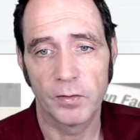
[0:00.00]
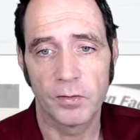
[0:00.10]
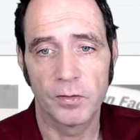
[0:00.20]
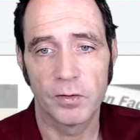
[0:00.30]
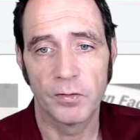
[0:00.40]

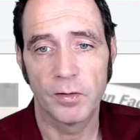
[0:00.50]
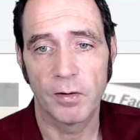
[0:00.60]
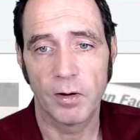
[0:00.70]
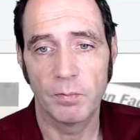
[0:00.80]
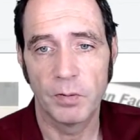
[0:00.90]
So there's a
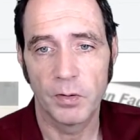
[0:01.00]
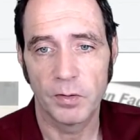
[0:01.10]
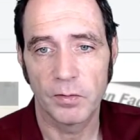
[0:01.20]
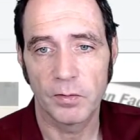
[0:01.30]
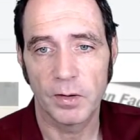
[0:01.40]

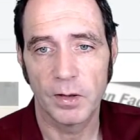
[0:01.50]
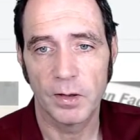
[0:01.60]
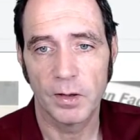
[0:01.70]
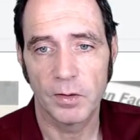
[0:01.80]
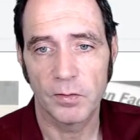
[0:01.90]

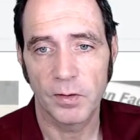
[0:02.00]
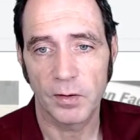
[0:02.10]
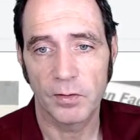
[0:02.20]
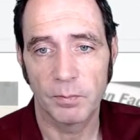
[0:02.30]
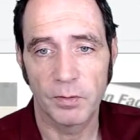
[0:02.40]

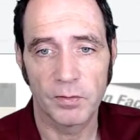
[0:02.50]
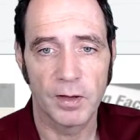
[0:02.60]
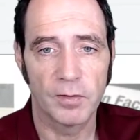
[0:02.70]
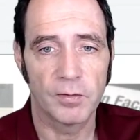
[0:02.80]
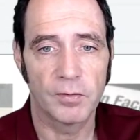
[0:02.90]

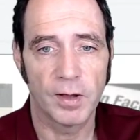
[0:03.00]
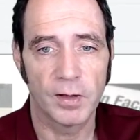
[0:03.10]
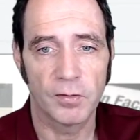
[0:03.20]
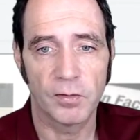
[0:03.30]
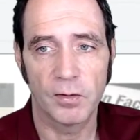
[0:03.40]
0.6%
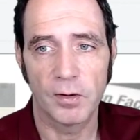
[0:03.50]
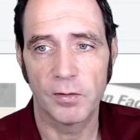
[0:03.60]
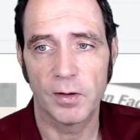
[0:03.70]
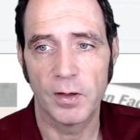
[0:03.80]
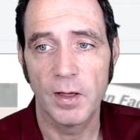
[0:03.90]
chance that
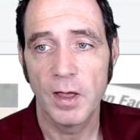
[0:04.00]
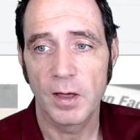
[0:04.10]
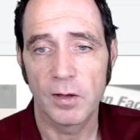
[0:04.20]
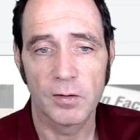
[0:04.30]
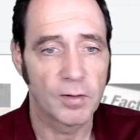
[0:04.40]
it
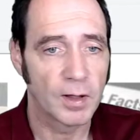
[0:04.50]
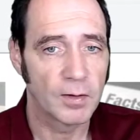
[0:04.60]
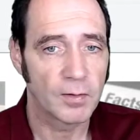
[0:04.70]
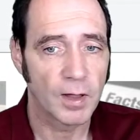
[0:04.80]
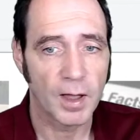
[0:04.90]

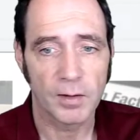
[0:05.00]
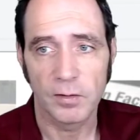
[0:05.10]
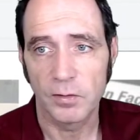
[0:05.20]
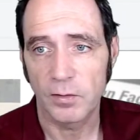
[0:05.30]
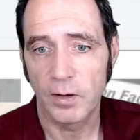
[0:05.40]
contains
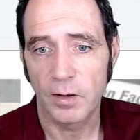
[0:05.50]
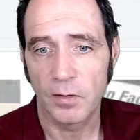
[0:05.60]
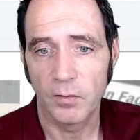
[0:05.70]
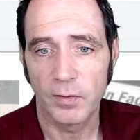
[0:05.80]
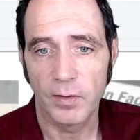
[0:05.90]
adult
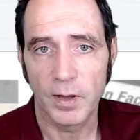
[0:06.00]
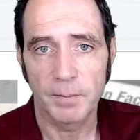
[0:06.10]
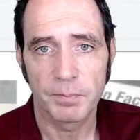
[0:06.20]
content there.